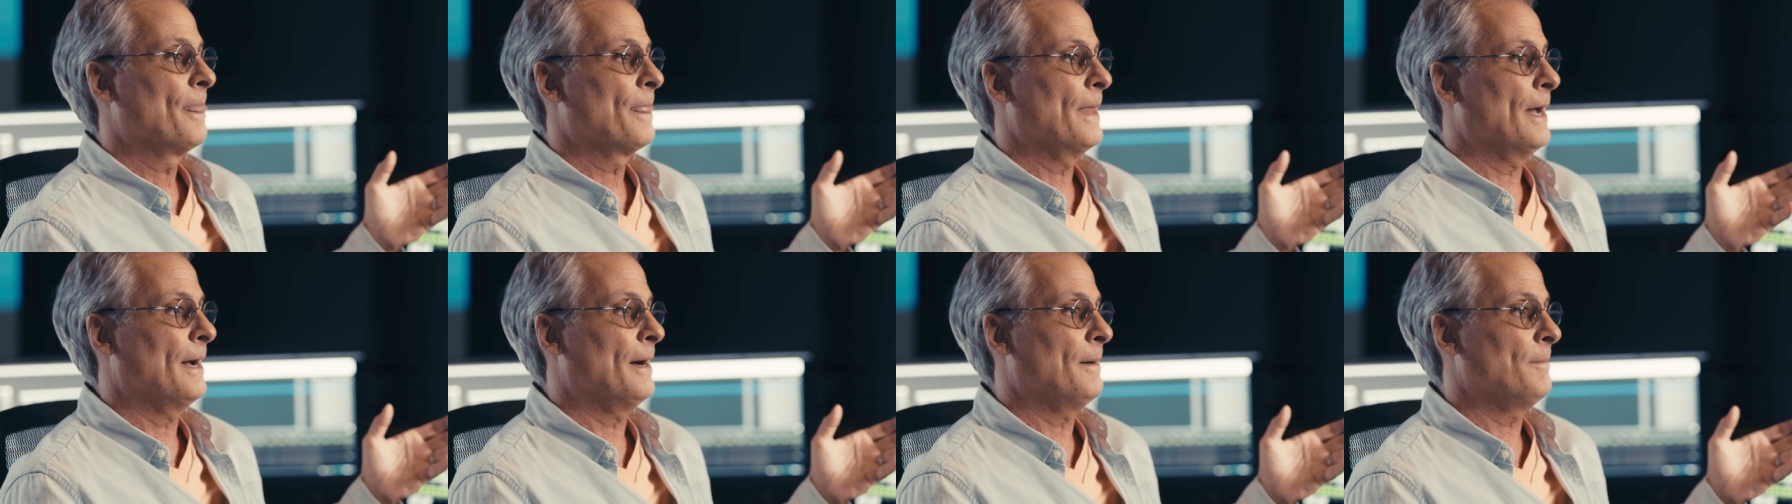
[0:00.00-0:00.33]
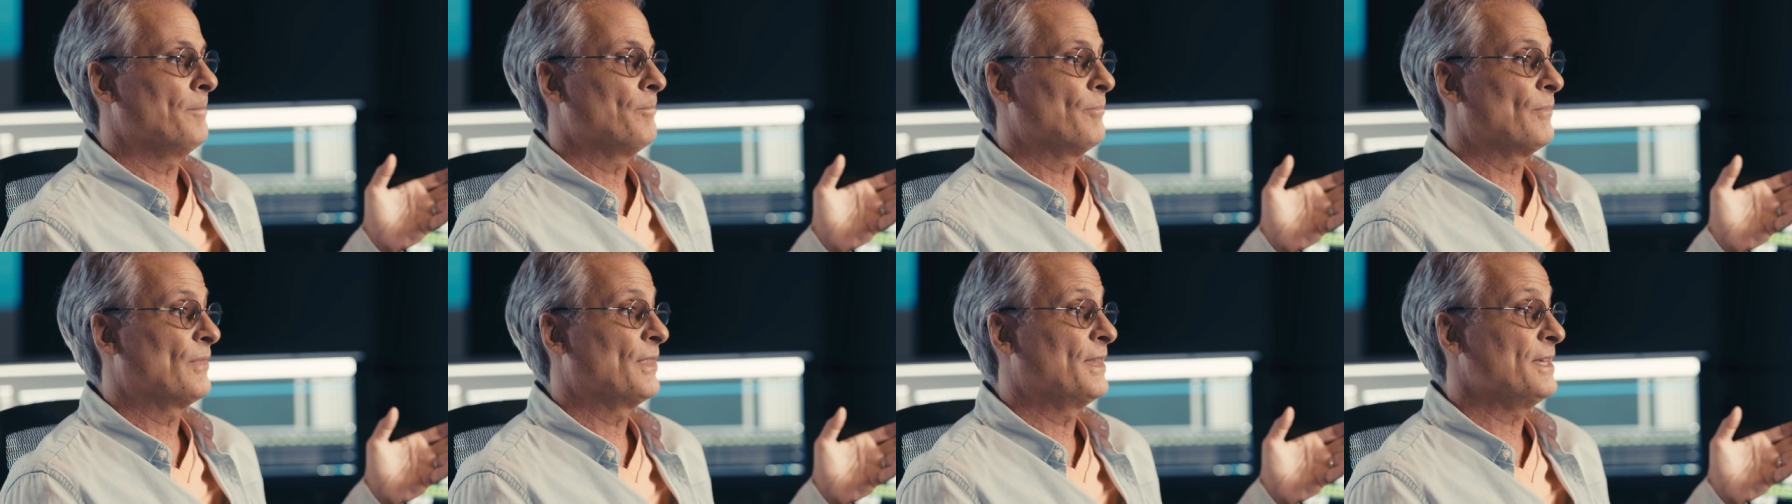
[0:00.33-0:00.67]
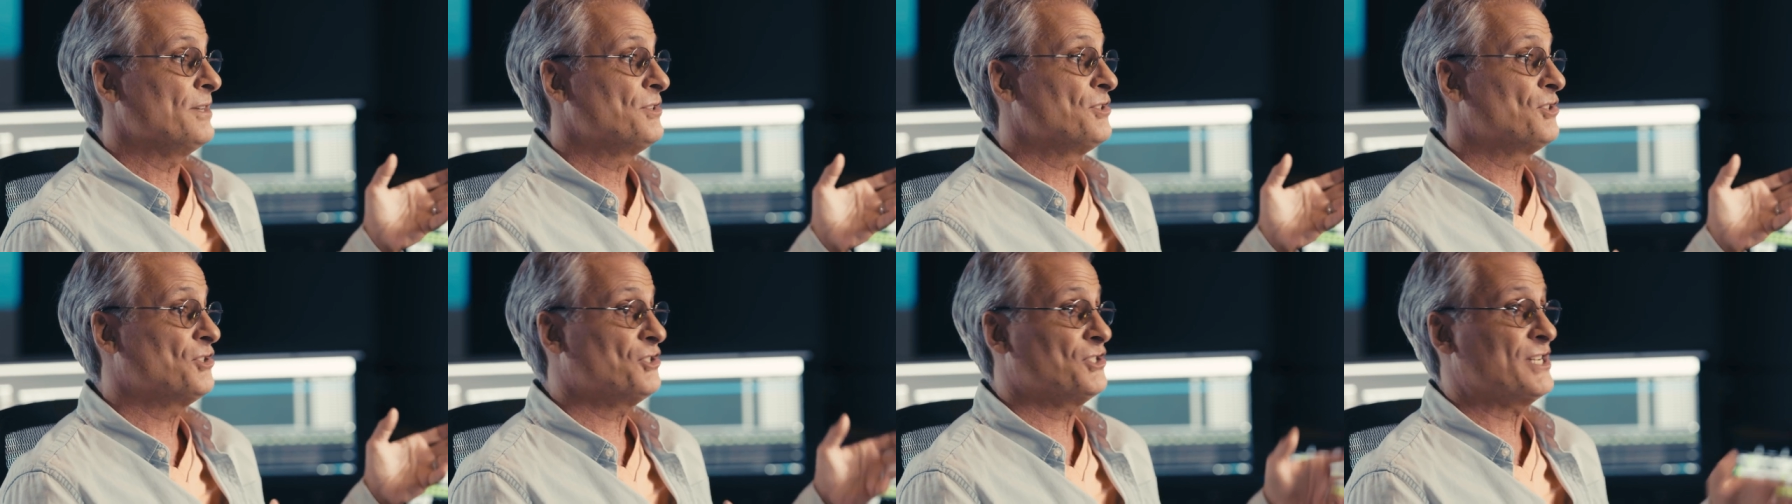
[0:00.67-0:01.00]
Um,
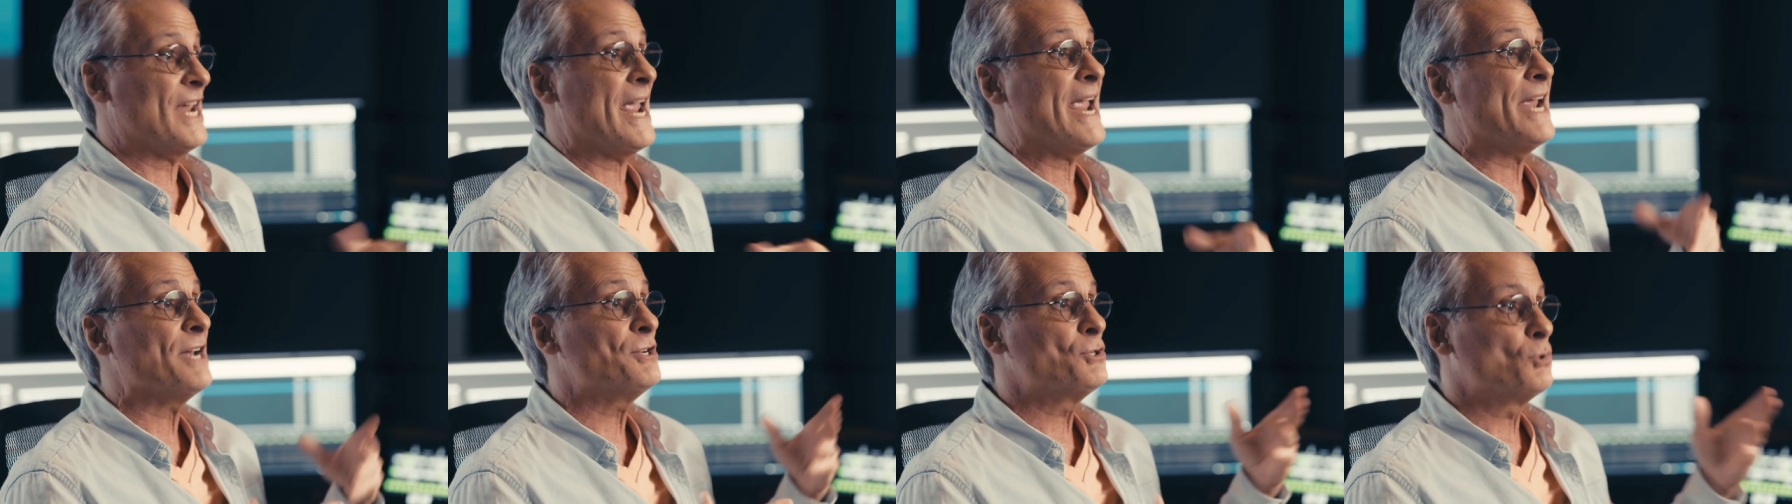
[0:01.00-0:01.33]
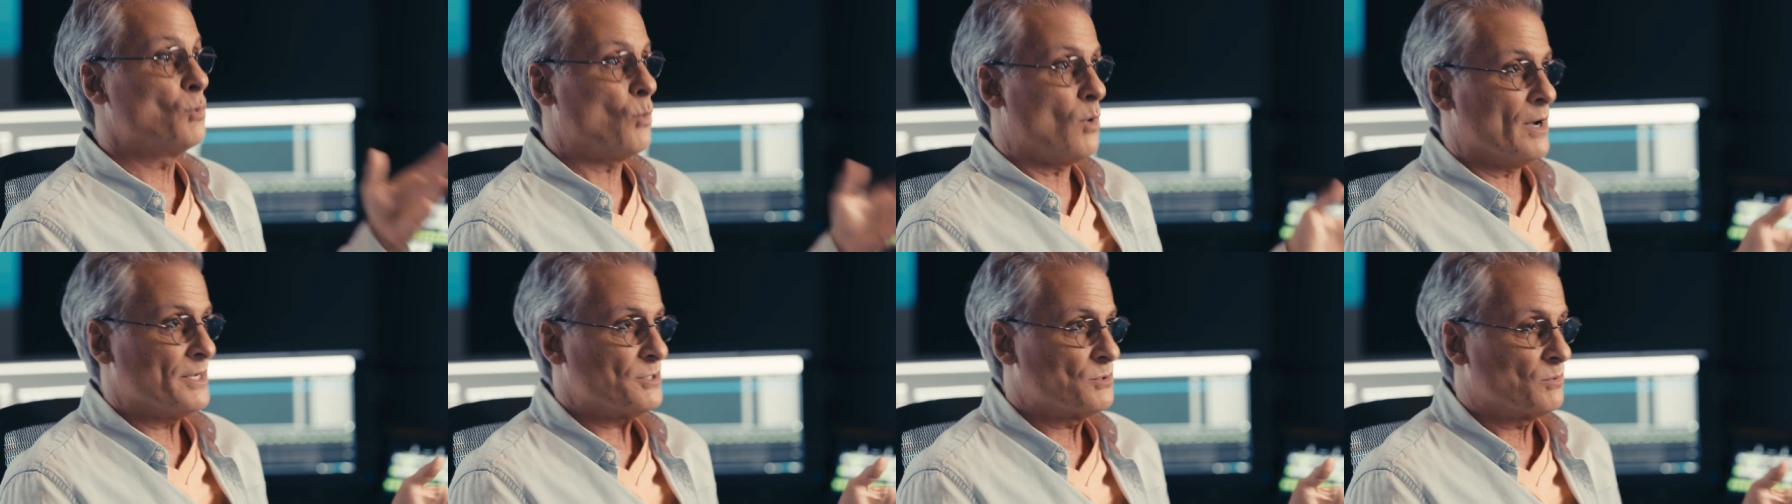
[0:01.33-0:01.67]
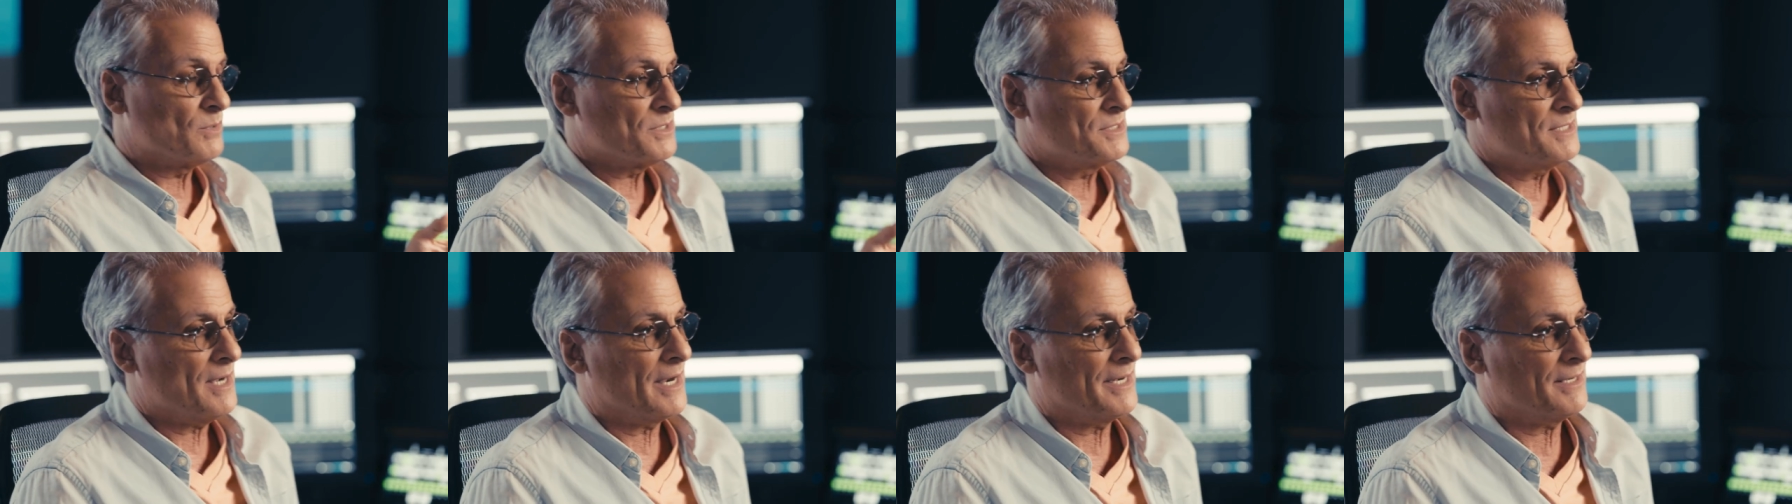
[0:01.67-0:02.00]
the staged ones
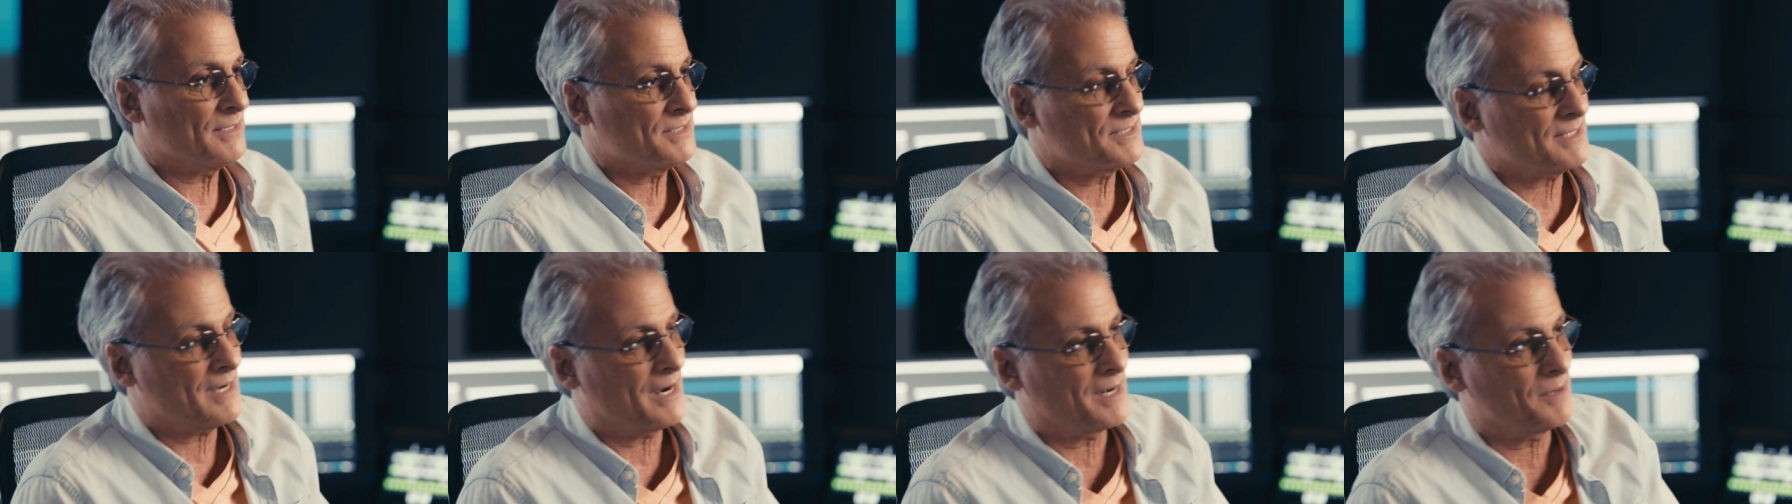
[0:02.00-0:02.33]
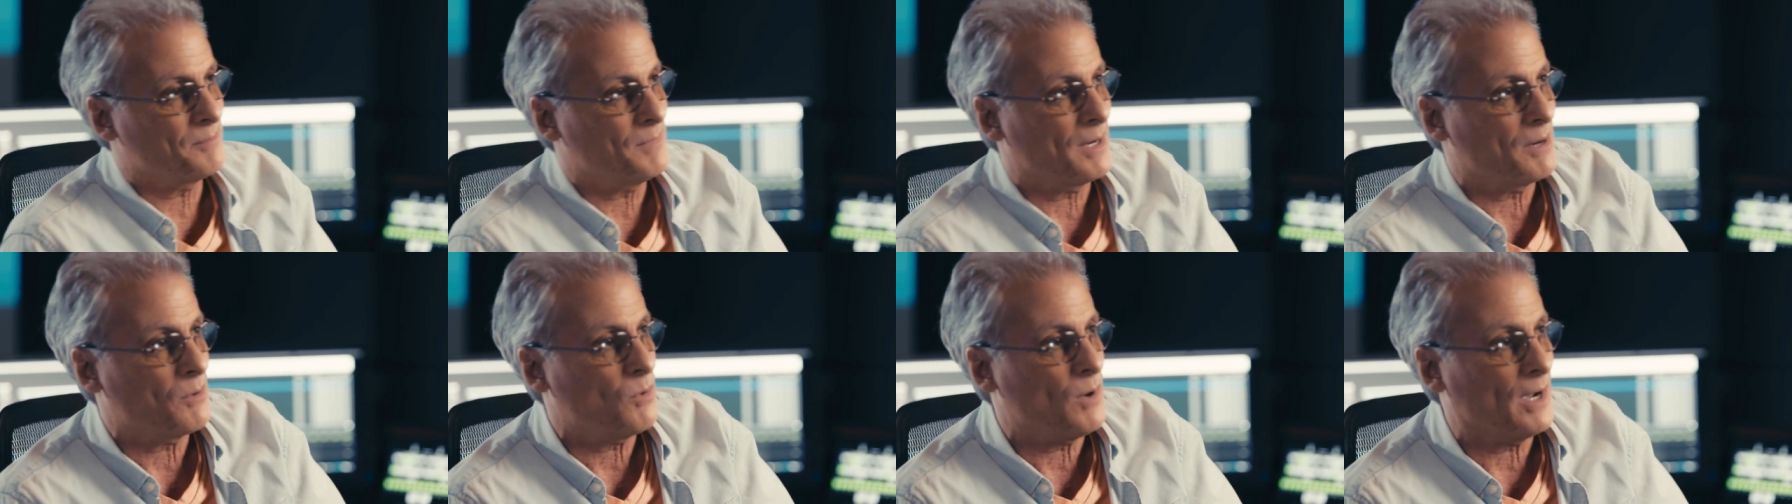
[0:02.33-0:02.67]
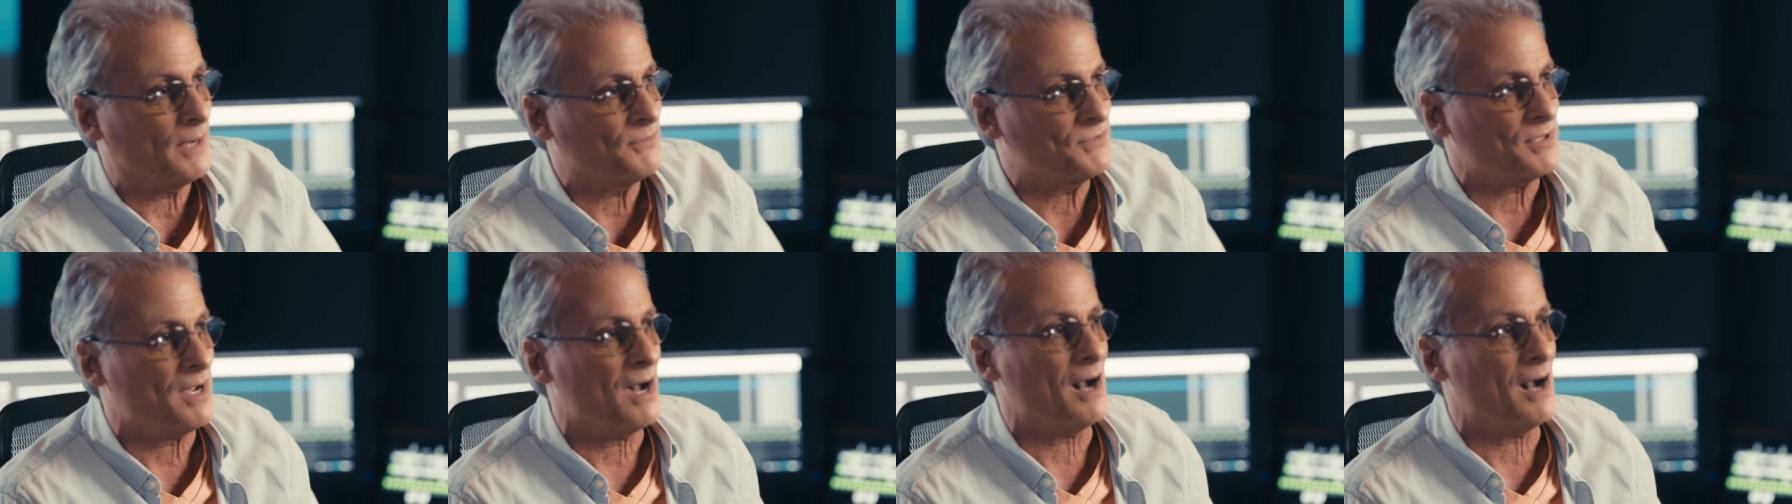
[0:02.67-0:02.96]
were done inside of my wife's